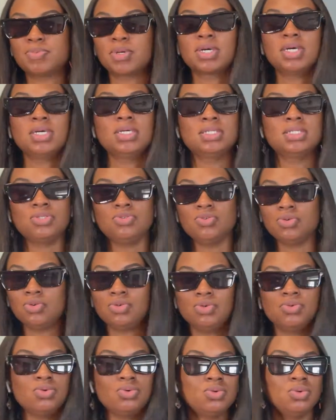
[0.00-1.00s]
because
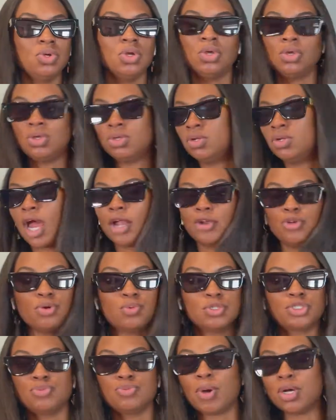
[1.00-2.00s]
you're not doing
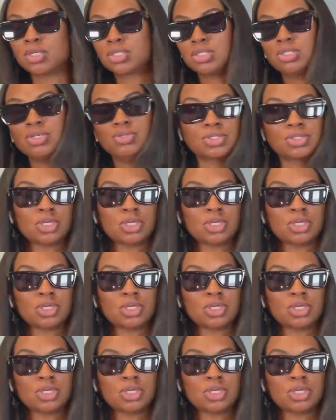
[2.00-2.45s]
what you're supposed to do.